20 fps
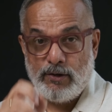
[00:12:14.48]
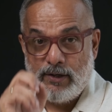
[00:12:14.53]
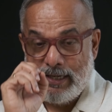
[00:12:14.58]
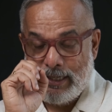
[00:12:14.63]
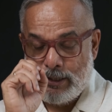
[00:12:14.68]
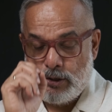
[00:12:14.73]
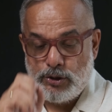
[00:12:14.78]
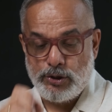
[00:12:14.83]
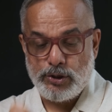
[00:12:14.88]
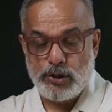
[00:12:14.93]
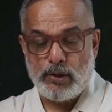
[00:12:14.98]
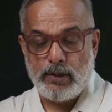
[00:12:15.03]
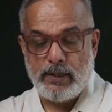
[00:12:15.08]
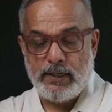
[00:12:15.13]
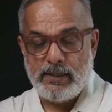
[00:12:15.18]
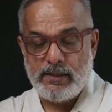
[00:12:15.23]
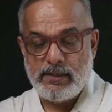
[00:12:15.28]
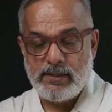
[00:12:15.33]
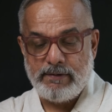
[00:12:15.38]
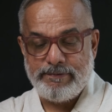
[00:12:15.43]

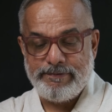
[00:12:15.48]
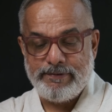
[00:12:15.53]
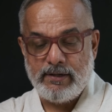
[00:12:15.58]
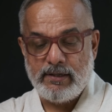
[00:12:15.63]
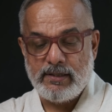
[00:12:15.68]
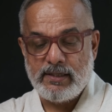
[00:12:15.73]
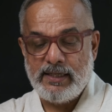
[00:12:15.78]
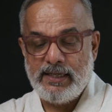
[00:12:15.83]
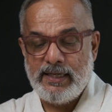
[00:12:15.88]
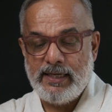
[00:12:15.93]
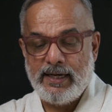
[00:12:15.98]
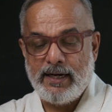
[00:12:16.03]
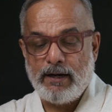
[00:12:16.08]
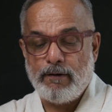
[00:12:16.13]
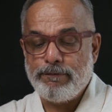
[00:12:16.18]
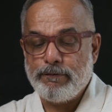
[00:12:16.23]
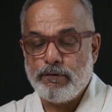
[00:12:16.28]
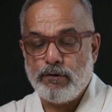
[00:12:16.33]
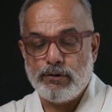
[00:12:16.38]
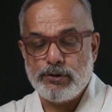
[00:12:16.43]
enjoy definitely. And
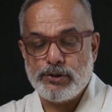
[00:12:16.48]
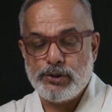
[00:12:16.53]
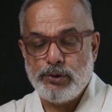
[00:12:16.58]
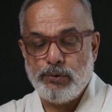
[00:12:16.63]
of course,